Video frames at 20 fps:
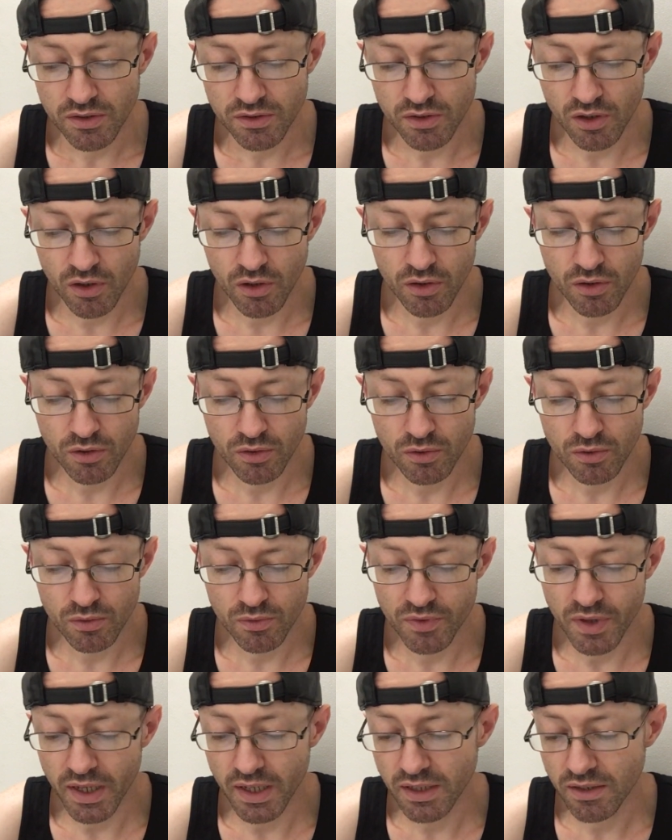So
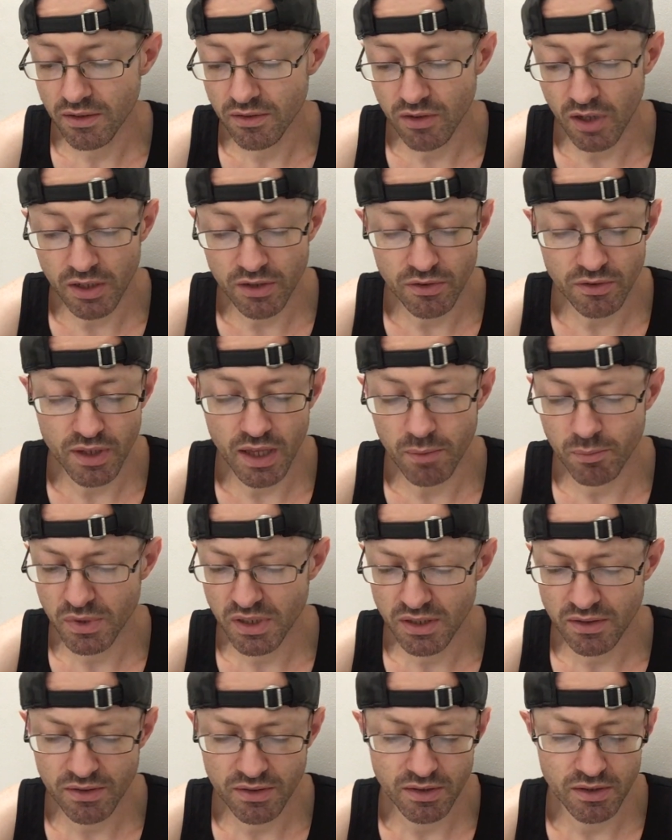they decided to do that
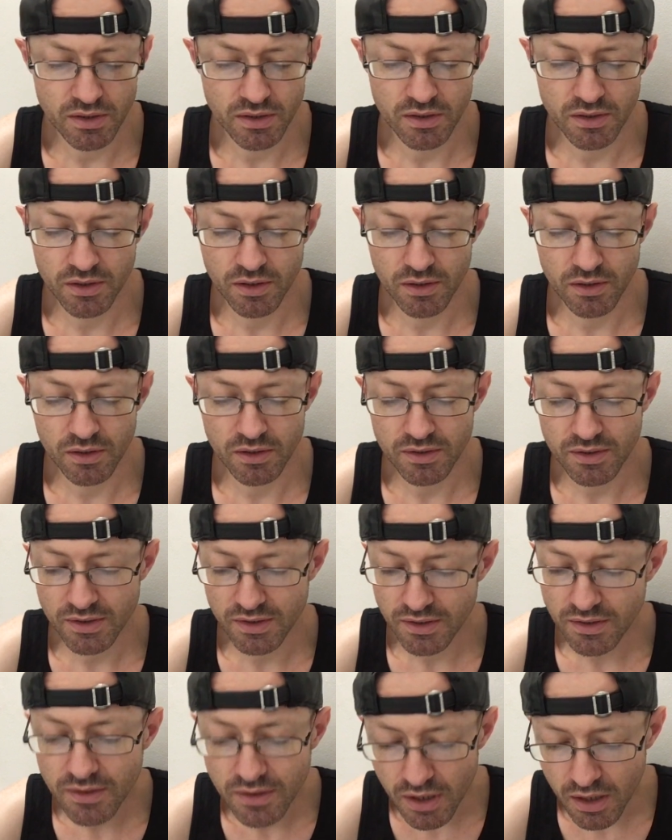because the
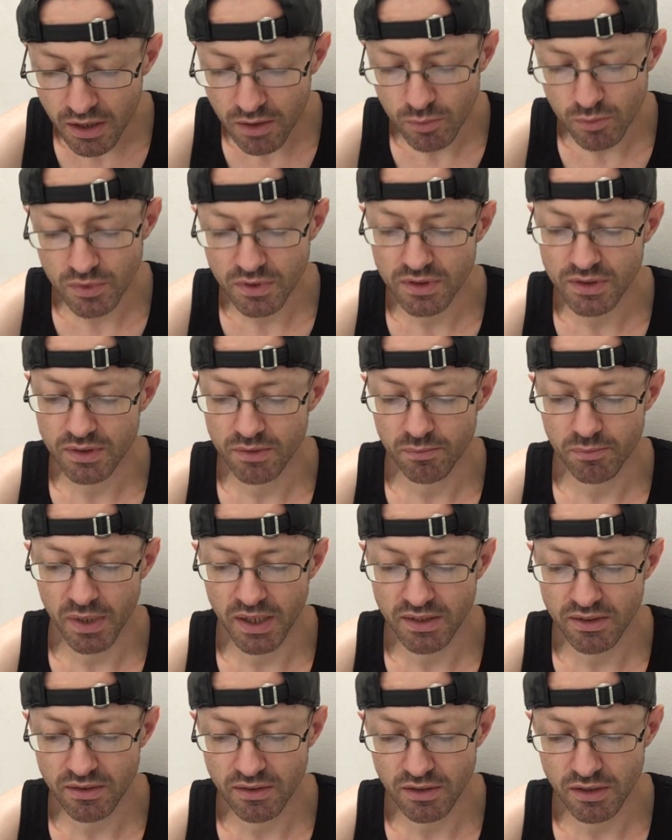sister was
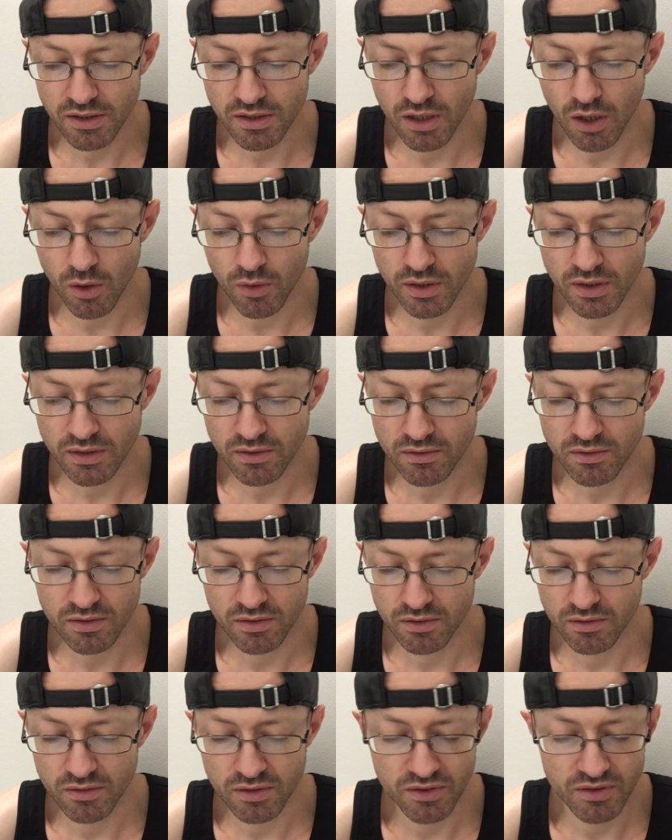basically going
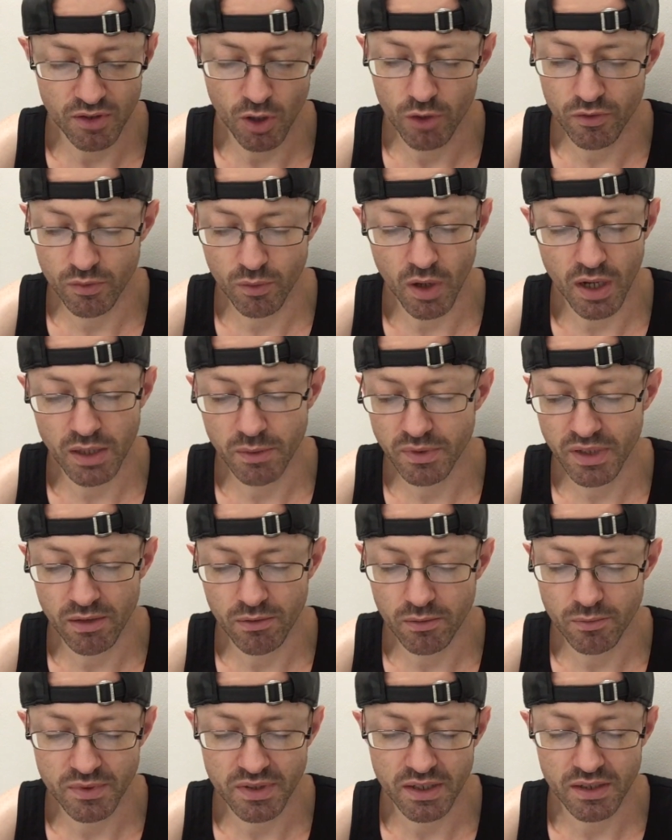to just override him and get
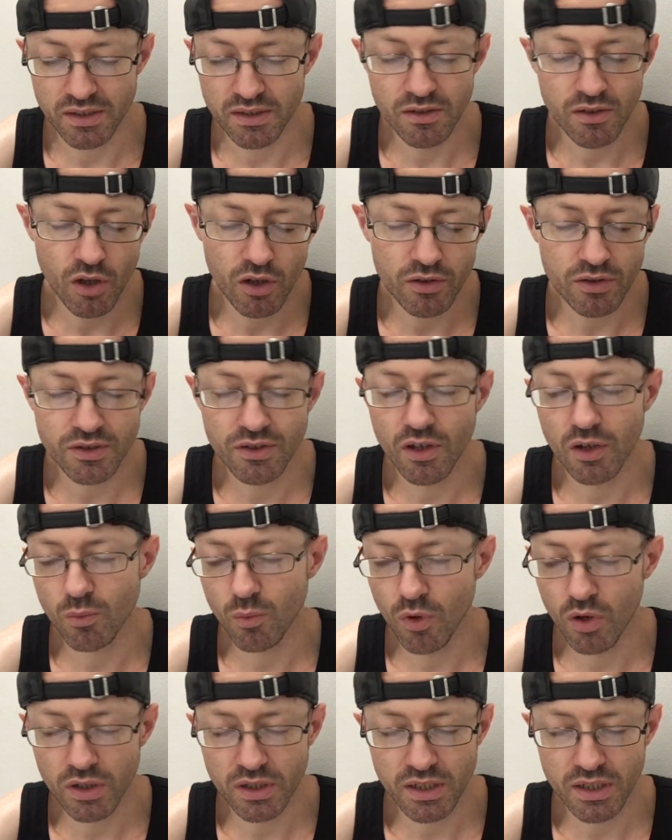rid of him, saying, it's not
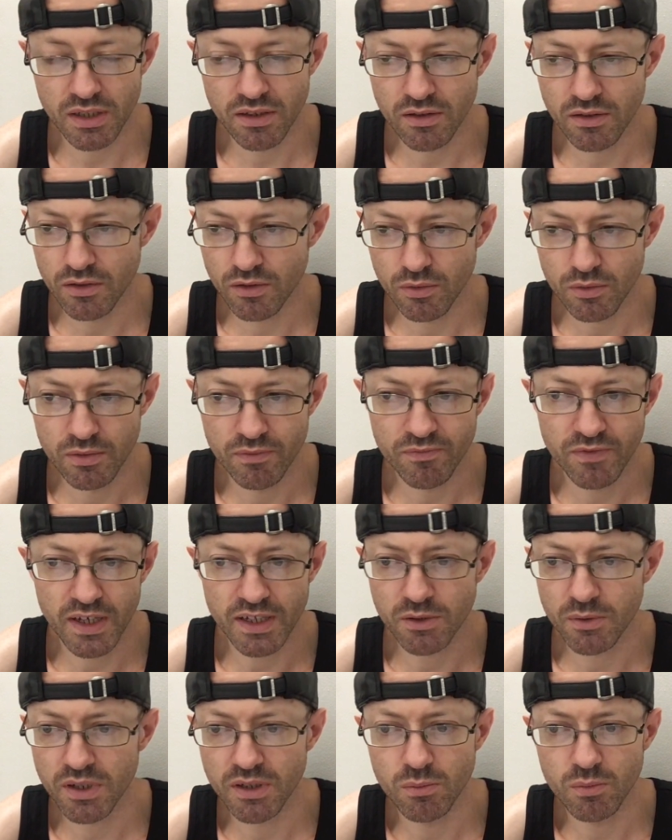working, you're
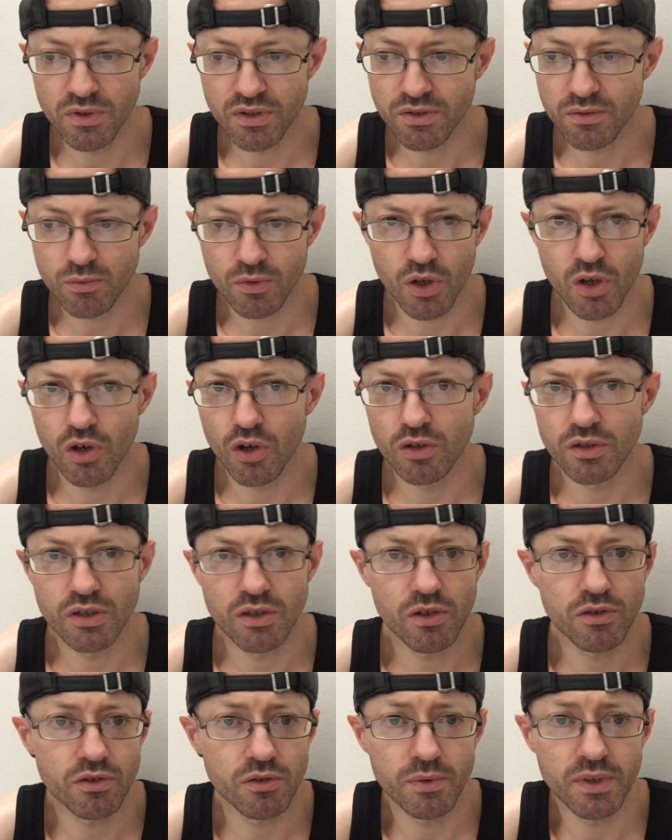infatuated with this girl and
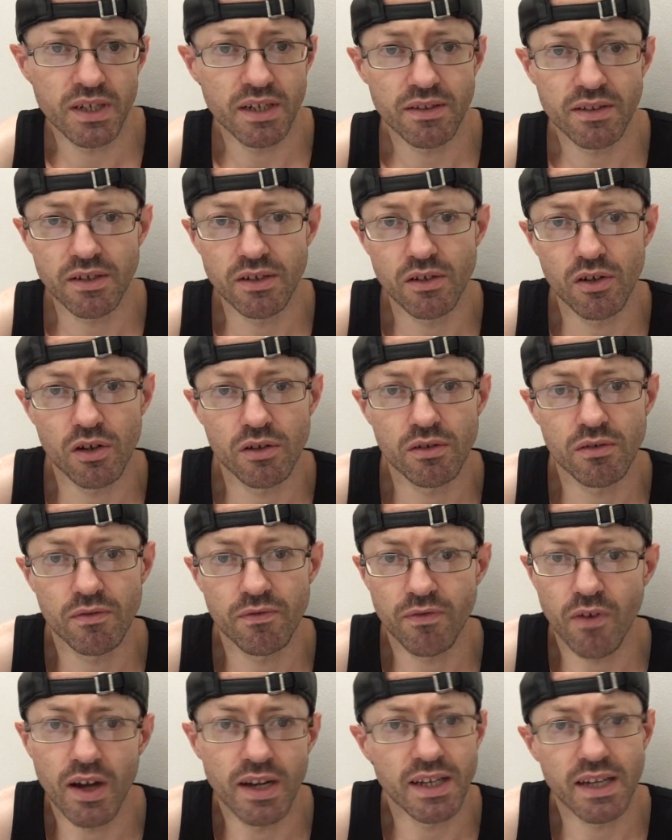you're not doing anything, you're not
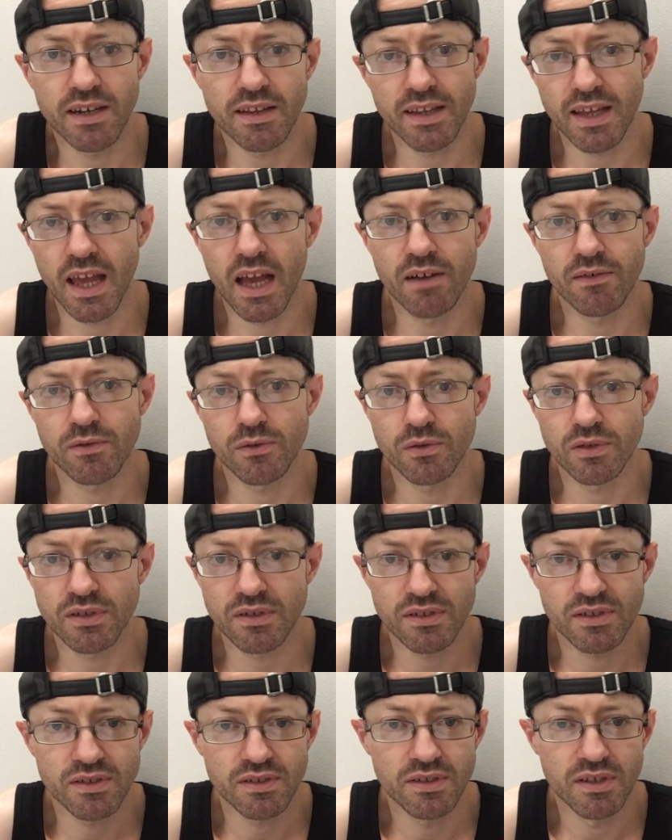finding anything out for us,
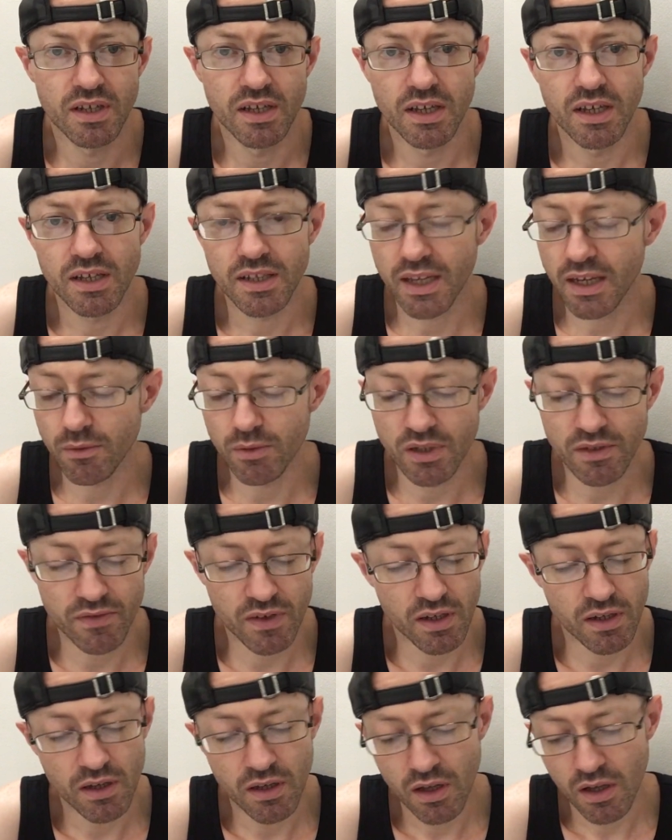just get rid of
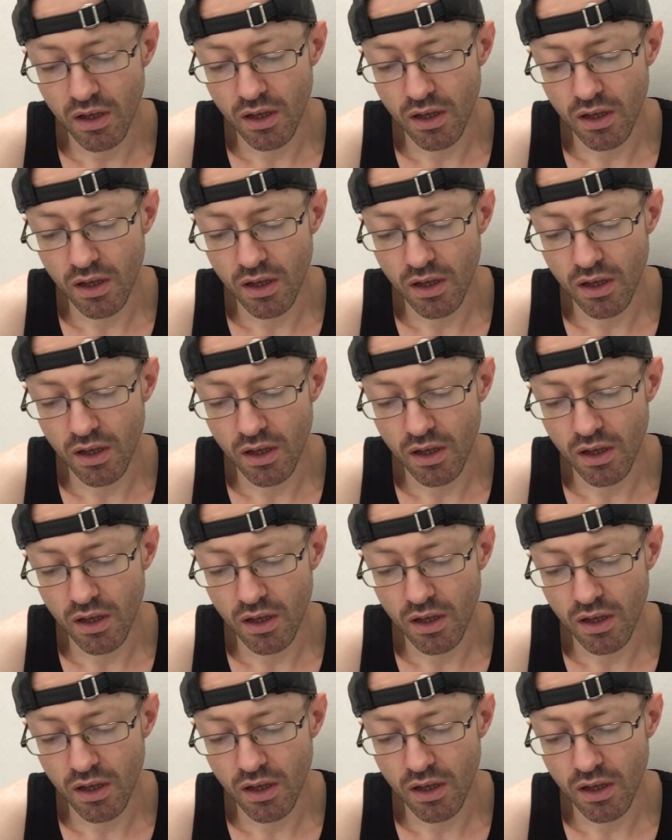her.